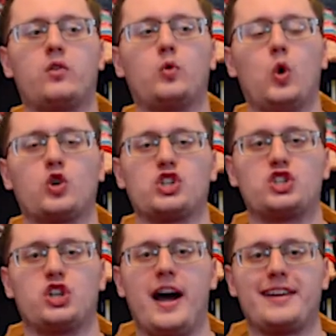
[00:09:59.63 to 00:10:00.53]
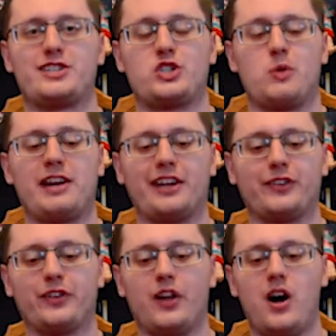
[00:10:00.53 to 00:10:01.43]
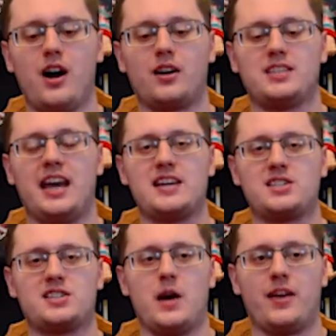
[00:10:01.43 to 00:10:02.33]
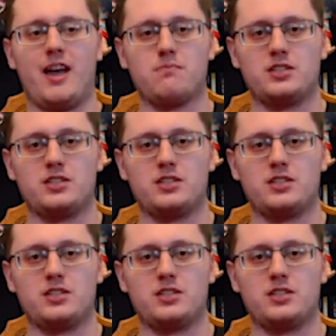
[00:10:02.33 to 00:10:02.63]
gorgeous shots, so many long takes down empty